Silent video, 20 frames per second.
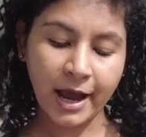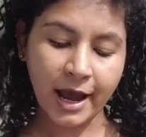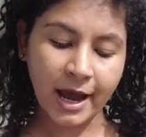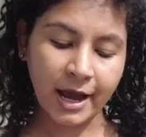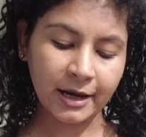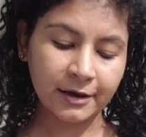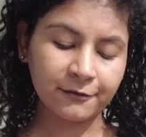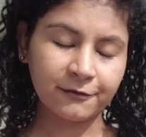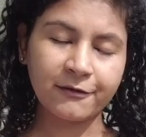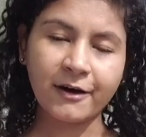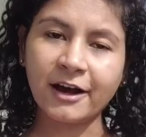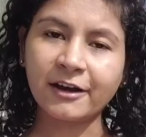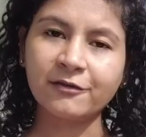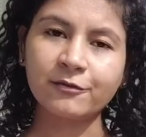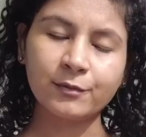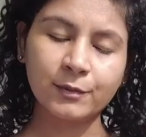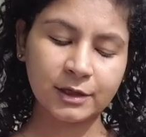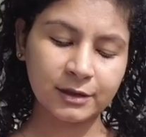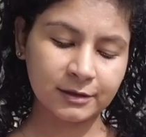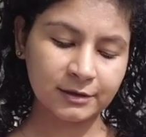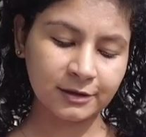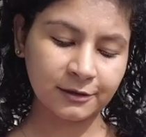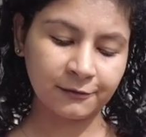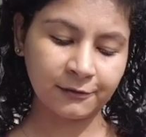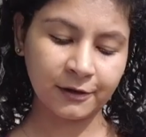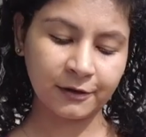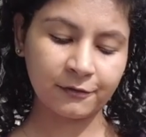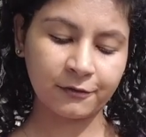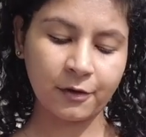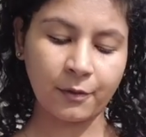and 5 minutes
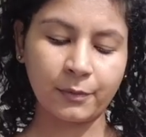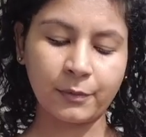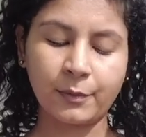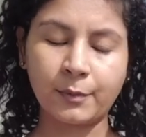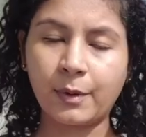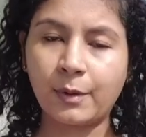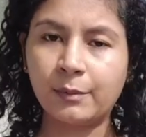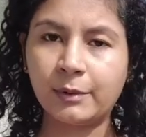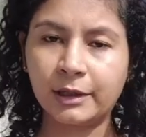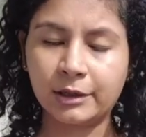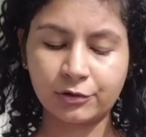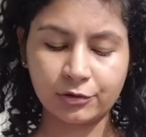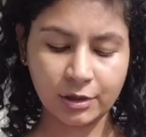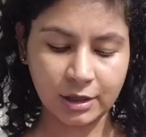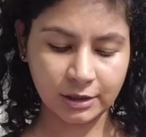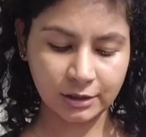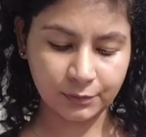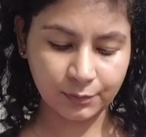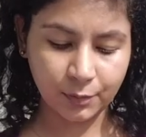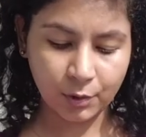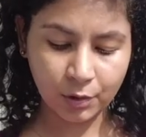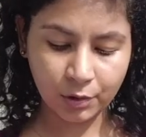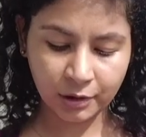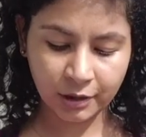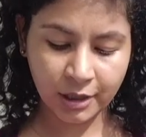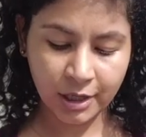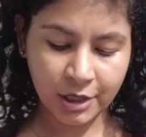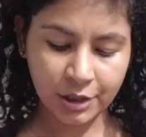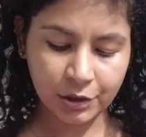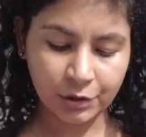away from the public transport.
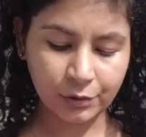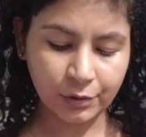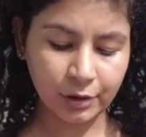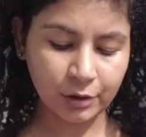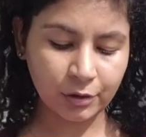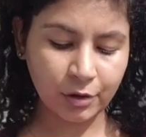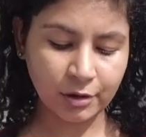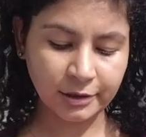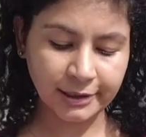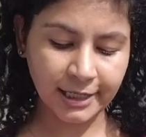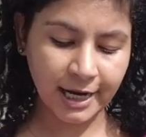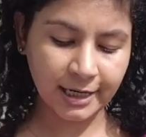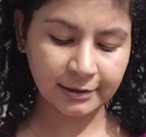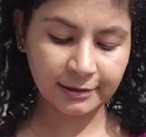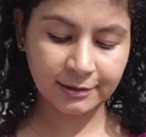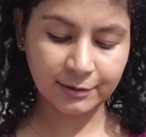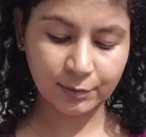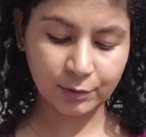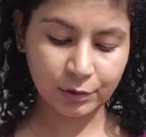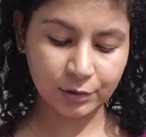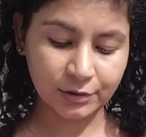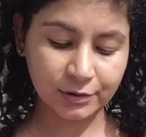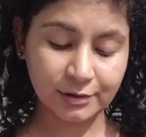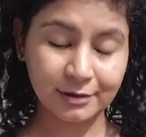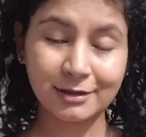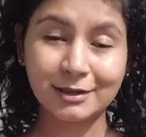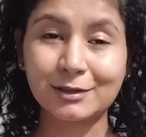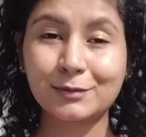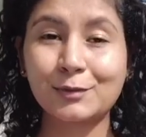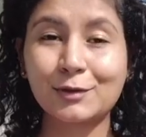You can contact this
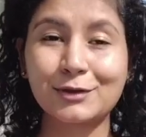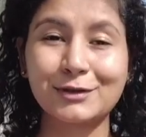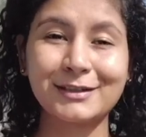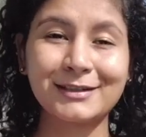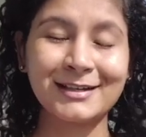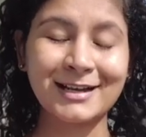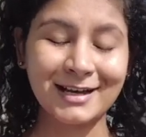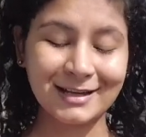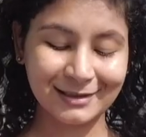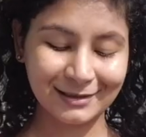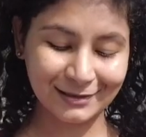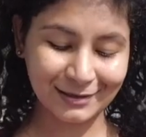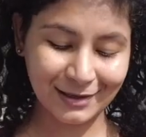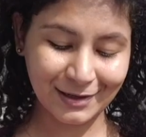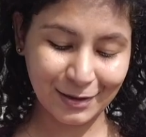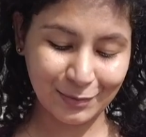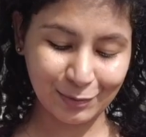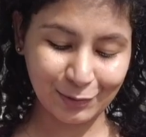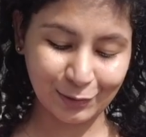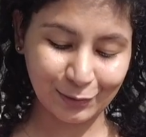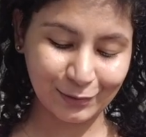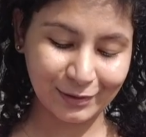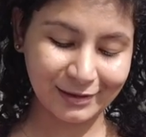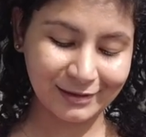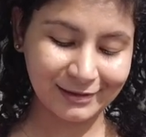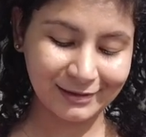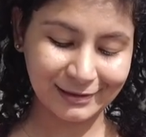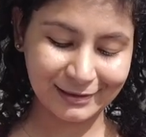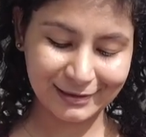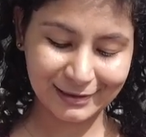person. This person has
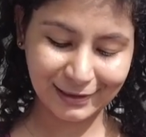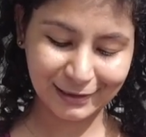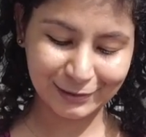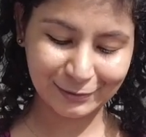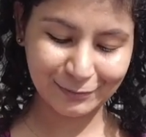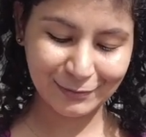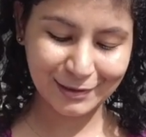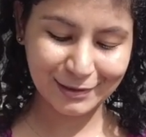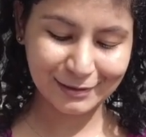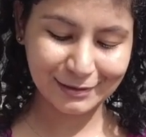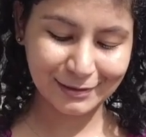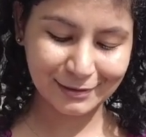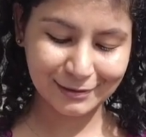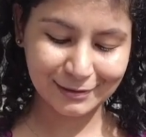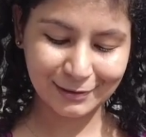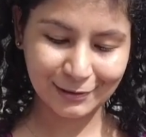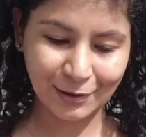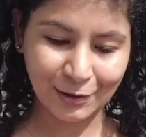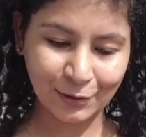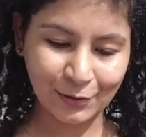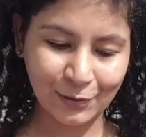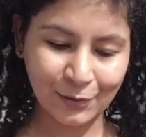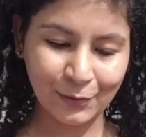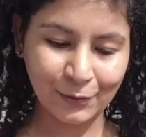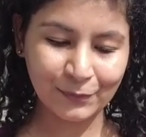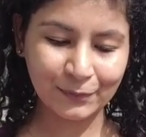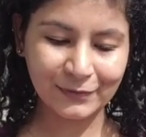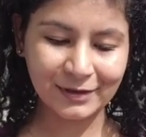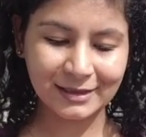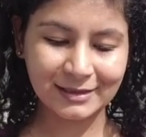uploaded it 6 minutes
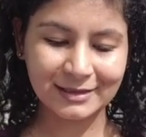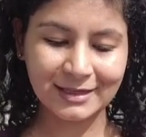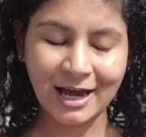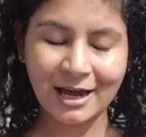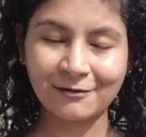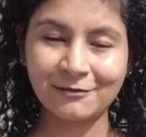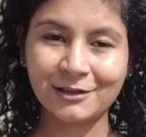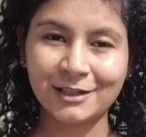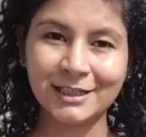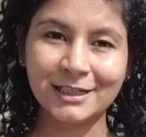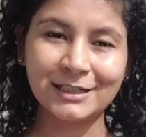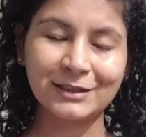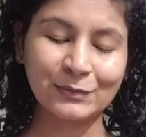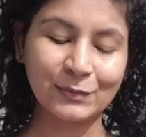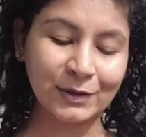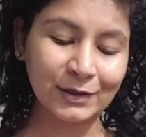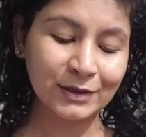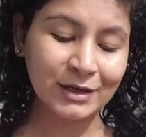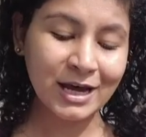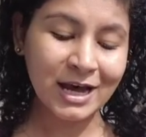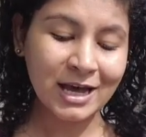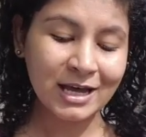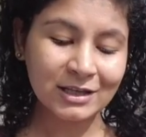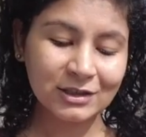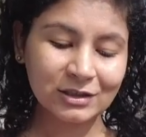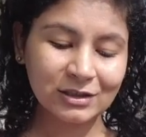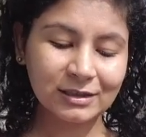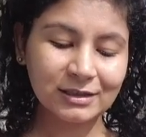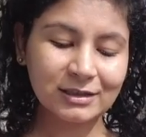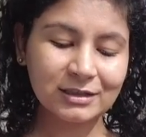ago, this advertisement.
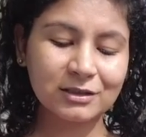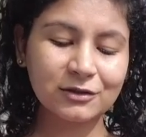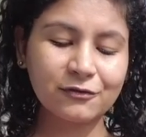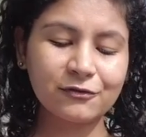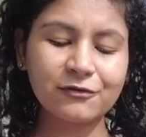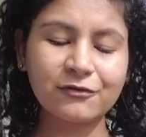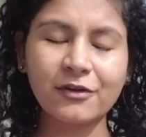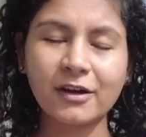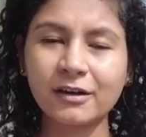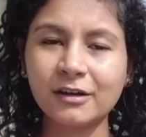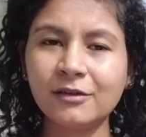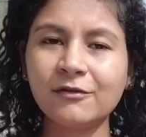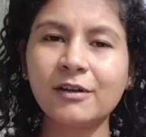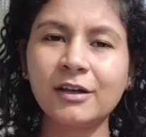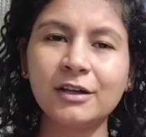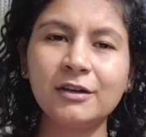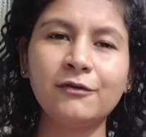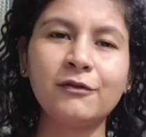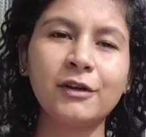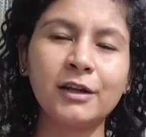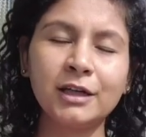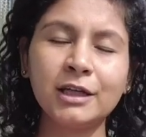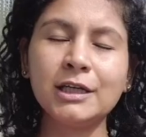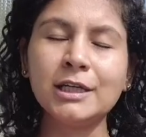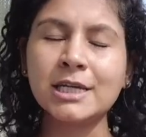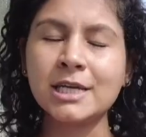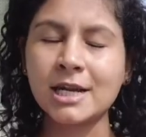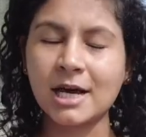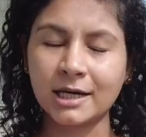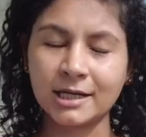So it is a very, very, very
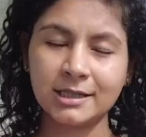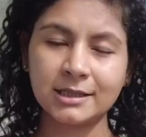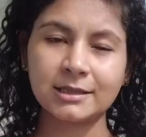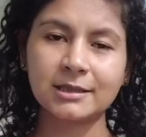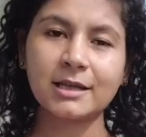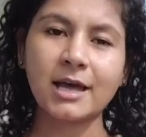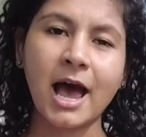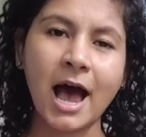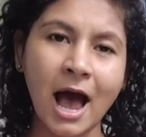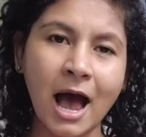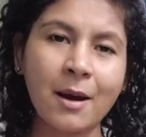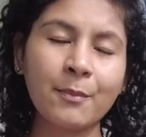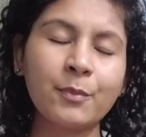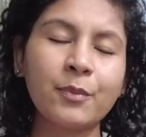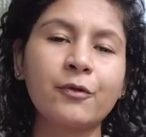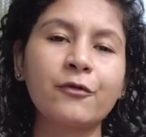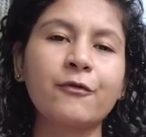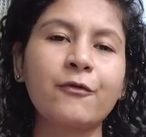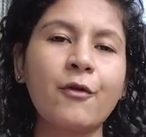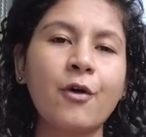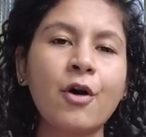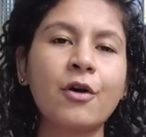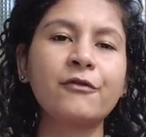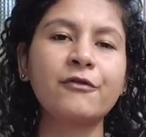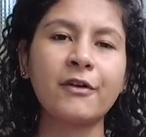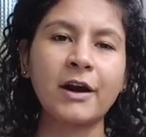nice app for